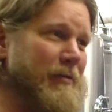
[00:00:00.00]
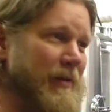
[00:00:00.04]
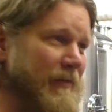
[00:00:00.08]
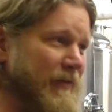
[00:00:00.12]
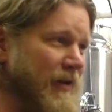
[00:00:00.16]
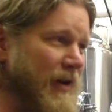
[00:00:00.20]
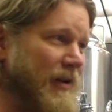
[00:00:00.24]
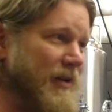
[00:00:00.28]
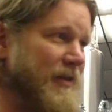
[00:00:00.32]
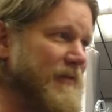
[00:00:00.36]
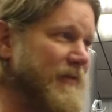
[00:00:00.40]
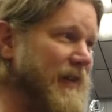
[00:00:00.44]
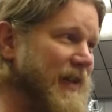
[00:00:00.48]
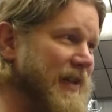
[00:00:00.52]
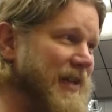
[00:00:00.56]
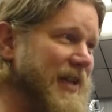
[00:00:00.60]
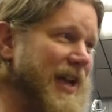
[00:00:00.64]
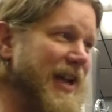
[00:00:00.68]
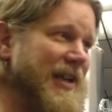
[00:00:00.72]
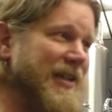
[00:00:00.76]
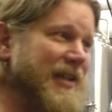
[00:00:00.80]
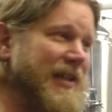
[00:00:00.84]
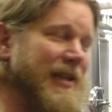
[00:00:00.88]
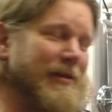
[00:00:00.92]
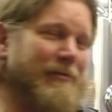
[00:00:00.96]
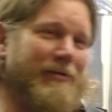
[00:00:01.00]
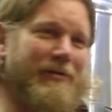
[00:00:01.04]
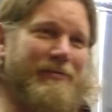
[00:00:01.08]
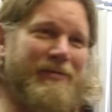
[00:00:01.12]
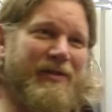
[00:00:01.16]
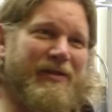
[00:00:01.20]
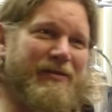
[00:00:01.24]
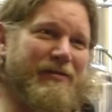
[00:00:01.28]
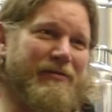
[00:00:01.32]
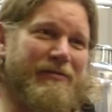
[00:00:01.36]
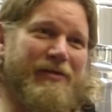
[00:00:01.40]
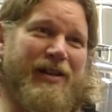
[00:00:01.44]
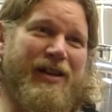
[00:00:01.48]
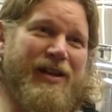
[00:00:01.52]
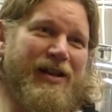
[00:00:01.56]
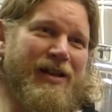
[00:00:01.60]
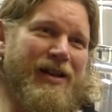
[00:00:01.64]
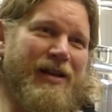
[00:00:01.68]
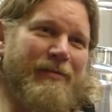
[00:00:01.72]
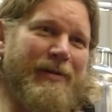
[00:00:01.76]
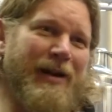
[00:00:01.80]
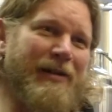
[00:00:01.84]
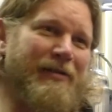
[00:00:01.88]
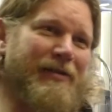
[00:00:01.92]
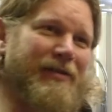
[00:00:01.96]
we've got is fantastic. We're up to
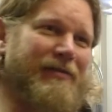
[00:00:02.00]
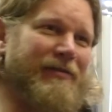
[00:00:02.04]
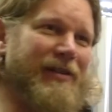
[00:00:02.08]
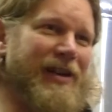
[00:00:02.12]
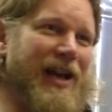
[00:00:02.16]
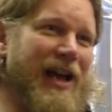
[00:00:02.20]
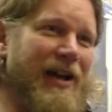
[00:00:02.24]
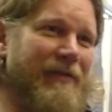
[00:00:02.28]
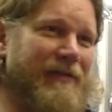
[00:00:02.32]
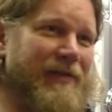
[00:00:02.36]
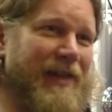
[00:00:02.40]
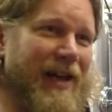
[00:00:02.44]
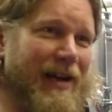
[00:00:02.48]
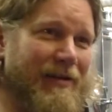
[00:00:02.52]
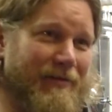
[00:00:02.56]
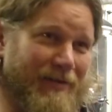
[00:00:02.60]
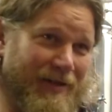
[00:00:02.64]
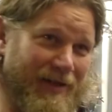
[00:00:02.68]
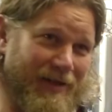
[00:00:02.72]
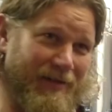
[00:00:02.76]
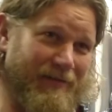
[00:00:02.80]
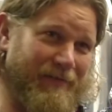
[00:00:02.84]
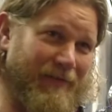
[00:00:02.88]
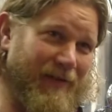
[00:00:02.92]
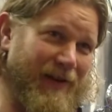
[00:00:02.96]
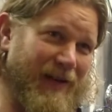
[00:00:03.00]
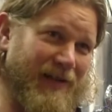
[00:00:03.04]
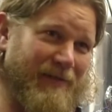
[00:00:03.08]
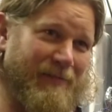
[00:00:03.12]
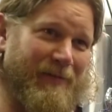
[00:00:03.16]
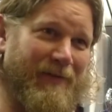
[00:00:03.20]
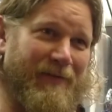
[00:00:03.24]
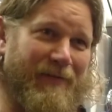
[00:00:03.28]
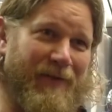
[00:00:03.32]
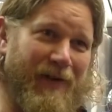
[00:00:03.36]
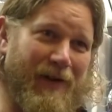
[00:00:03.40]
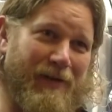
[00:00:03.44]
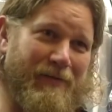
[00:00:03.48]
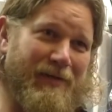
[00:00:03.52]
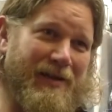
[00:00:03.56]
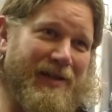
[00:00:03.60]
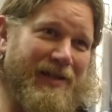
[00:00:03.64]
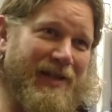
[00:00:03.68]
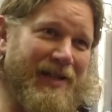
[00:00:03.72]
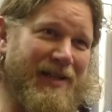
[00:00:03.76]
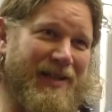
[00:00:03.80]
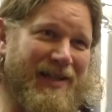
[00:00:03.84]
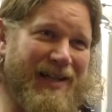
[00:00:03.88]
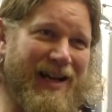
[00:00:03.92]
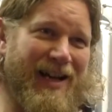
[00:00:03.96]
about 3,500 Facebook followers
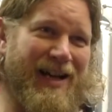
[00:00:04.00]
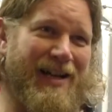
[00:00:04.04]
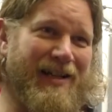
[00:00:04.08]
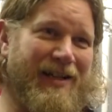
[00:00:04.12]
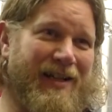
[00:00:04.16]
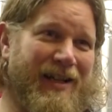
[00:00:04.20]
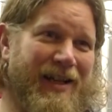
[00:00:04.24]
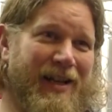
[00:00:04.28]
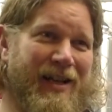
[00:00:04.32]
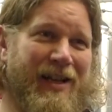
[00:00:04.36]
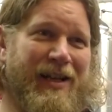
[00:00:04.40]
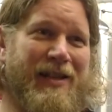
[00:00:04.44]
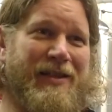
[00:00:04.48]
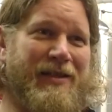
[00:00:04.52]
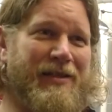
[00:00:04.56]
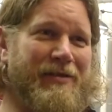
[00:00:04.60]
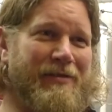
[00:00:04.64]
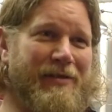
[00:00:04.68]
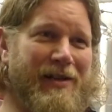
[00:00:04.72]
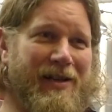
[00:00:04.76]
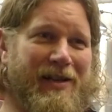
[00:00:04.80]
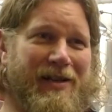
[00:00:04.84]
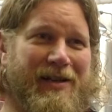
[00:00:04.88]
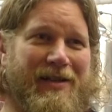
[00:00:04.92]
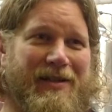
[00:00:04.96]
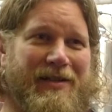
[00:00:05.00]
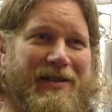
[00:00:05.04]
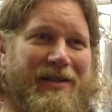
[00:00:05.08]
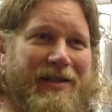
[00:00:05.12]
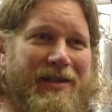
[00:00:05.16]
inside 2 years.